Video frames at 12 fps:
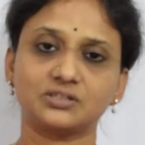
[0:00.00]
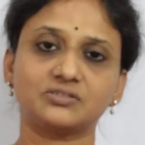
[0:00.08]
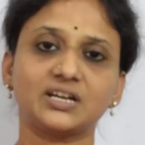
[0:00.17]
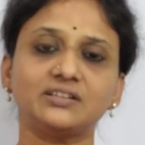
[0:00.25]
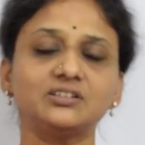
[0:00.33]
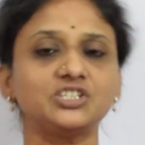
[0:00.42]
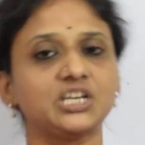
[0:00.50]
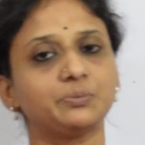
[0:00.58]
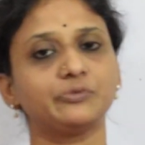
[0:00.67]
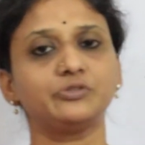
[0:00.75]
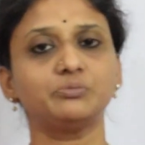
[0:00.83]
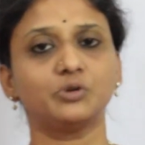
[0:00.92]
try the
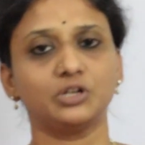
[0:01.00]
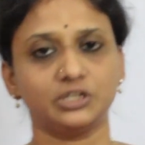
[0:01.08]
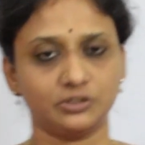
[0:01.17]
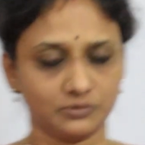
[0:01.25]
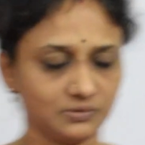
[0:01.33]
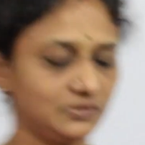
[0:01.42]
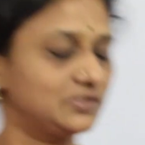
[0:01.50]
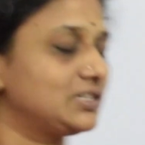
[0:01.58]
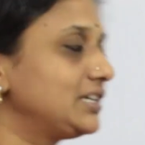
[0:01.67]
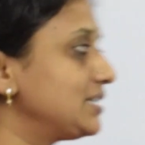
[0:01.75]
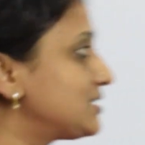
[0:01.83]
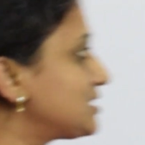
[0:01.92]
shape of the molecule. So
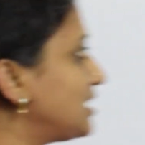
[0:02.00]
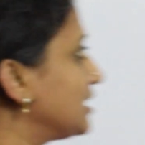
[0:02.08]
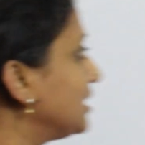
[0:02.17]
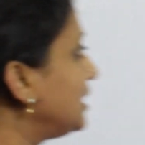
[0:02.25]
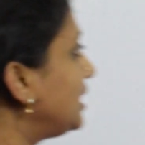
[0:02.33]
let us start.